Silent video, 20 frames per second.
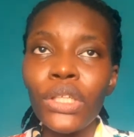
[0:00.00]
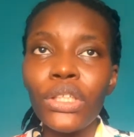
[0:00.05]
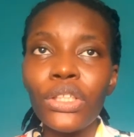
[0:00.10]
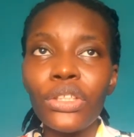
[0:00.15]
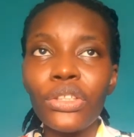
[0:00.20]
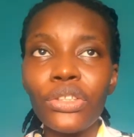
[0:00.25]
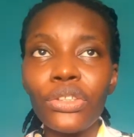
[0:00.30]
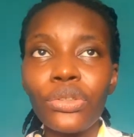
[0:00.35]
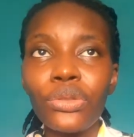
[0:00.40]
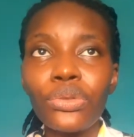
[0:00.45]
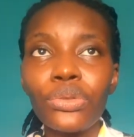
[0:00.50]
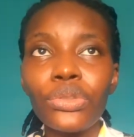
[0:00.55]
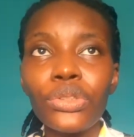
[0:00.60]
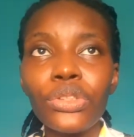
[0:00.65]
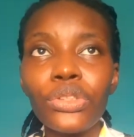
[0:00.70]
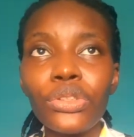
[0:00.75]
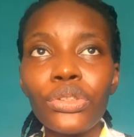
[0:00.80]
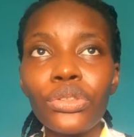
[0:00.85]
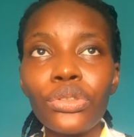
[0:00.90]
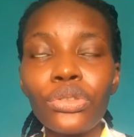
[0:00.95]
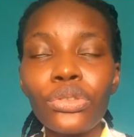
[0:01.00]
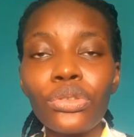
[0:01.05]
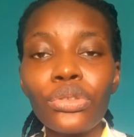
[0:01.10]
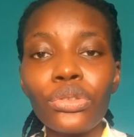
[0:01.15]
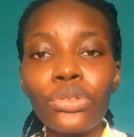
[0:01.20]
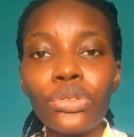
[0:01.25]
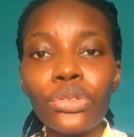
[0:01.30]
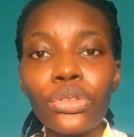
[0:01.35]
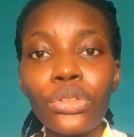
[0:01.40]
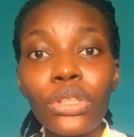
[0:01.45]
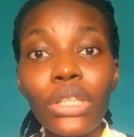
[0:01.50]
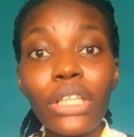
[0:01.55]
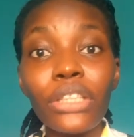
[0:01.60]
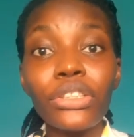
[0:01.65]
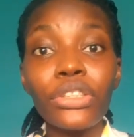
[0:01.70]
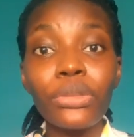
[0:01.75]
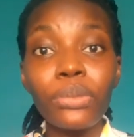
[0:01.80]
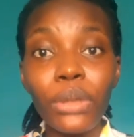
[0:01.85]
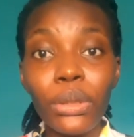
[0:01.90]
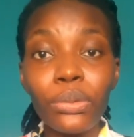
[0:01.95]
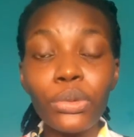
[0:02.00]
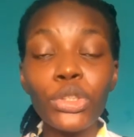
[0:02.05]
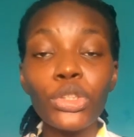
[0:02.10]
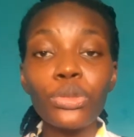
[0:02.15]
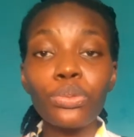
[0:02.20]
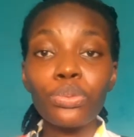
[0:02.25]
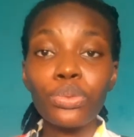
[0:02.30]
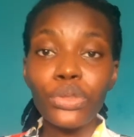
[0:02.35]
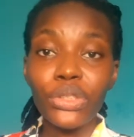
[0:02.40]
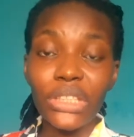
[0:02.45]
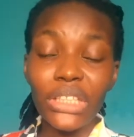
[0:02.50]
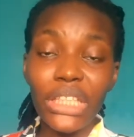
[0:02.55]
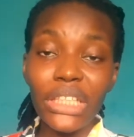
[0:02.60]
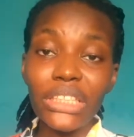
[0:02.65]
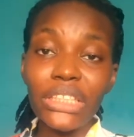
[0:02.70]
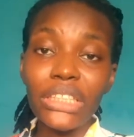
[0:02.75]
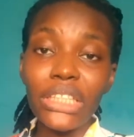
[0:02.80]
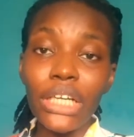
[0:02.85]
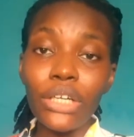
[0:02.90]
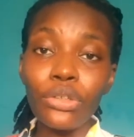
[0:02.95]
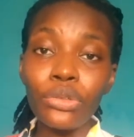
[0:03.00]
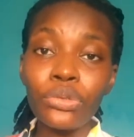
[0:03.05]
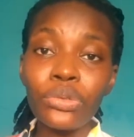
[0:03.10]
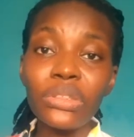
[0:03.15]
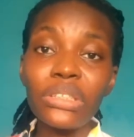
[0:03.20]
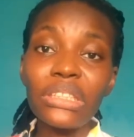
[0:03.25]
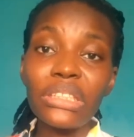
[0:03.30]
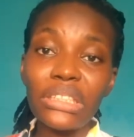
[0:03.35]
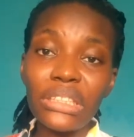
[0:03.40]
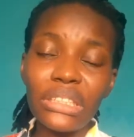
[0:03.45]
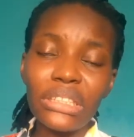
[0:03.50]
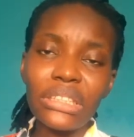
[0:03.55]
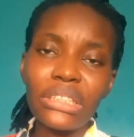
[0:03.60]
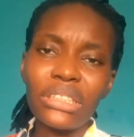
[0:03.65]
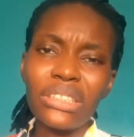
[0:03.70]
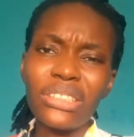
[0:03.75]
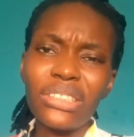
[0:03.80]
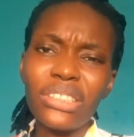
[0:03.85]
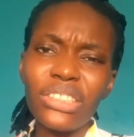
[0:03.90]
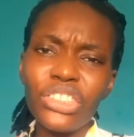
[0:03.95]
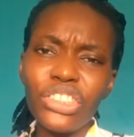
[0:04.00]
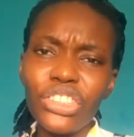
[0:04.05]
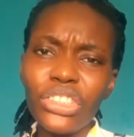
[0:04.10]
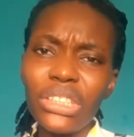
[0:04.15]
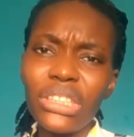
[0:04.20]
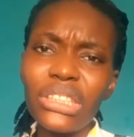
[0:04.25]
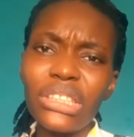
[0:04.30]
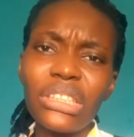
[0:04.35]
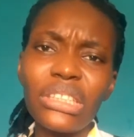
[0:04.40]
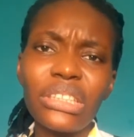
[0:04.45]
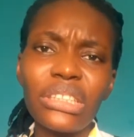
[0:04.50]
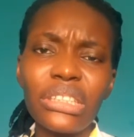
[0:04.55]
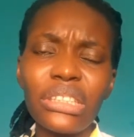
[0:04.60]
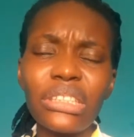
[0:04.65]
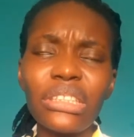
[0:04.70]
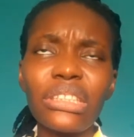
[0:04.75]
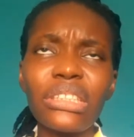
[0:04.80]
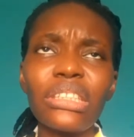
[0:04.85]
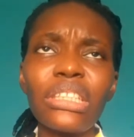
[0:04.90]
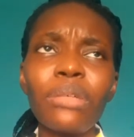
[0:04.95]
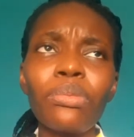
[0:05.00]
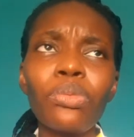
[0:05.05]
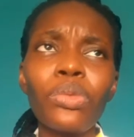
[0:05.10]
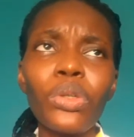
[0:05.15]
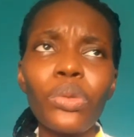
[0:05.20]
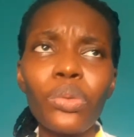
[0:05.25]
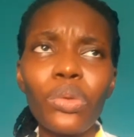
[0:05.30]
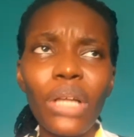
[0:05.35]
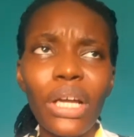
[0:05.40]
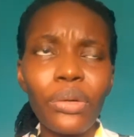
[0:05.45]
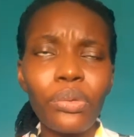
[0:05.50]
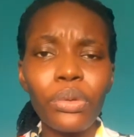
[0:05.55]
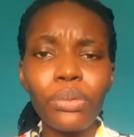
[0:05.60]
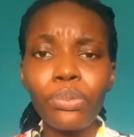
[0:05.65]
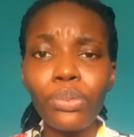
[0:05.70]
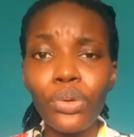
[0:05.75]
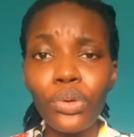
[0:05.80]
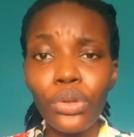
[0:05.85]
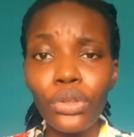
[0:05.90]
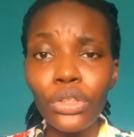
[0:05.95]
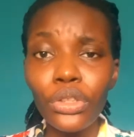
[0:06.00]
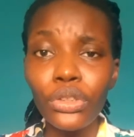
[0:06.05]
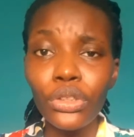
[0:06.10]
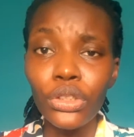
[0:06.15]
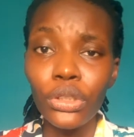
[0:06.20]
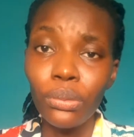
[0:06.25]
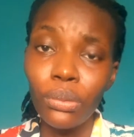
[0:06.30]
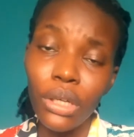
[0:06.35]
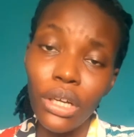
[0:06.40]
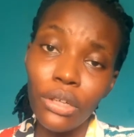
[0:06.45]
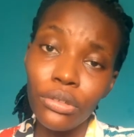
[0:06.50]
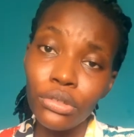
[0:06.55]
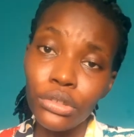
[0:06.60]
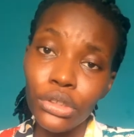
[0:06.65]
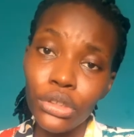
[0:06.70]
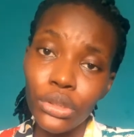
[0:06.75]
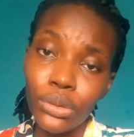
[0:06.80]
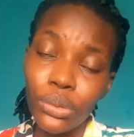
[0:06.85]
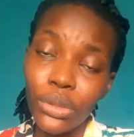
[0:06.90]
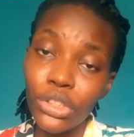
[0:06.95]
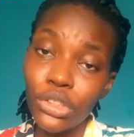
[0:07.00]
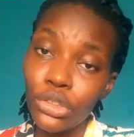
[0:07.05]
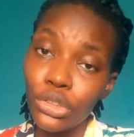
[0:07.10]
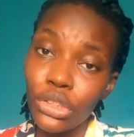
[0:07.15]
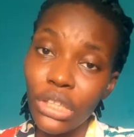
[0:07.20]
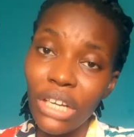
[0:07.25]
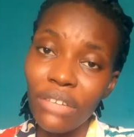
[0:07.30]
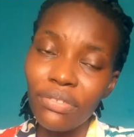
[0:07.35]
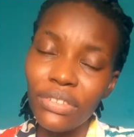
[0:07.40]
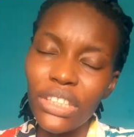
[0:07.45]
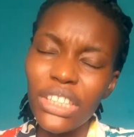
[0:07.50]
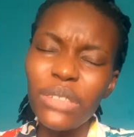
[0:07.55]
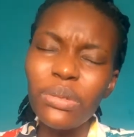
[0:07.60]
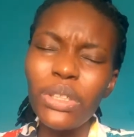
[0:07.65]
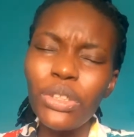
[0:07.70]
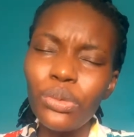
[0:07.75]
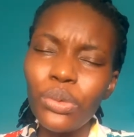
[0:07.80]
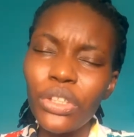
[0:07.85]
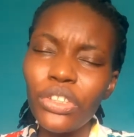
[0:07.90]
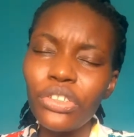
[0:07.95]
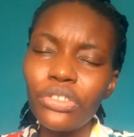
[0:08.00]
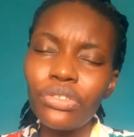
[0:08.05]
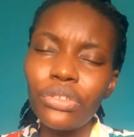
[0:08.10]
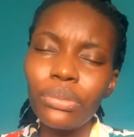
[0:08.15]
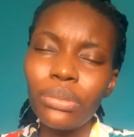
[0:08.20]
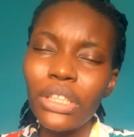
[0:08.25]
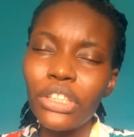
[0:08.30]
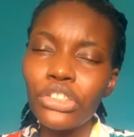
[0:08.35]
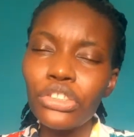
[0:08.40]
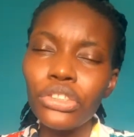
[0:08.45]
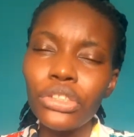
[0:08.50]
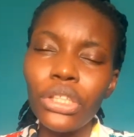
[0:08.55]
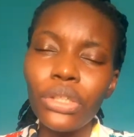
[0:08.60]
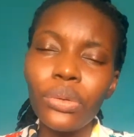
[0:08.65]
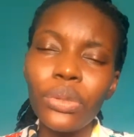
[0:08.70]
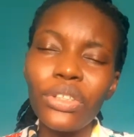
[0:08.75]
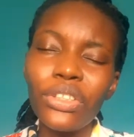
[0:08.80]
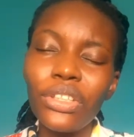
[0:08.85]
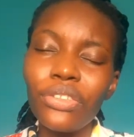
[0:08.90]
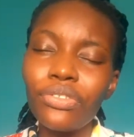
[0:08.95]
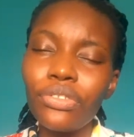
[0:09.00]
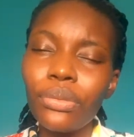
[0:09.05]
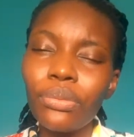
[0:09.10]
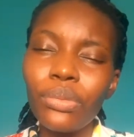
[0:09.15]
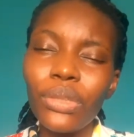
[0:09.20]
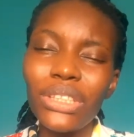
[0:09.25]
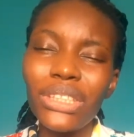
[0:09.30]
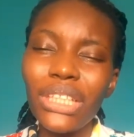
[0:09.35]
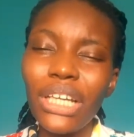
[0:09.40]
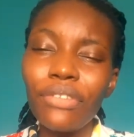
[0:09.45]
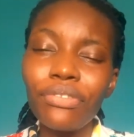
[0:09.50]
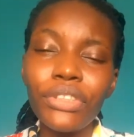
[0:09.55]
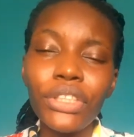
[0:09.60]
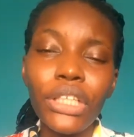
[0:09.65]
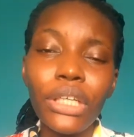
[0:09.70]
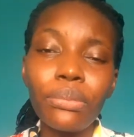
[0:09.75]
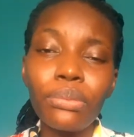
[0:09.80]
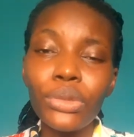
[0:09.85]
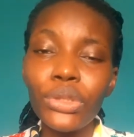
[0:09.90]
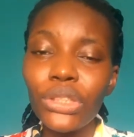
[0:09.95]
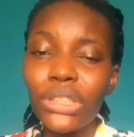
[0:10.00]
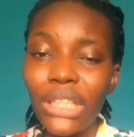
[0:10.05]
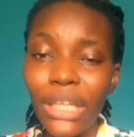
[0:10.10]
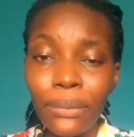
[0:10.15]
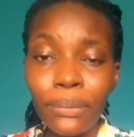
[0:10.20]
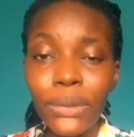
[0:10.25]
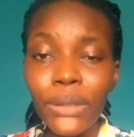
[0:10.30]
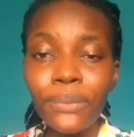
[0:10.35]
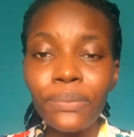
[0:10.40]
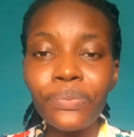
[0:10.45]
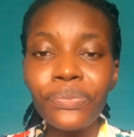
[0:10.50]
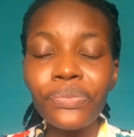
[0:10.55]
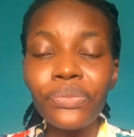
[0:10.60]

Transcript: you know, to so that to be able to protect their own citizens. It's just the same way like with polio. Some countries when you're traveling, especially when you're from Nigeria, when you're from West Africa, most times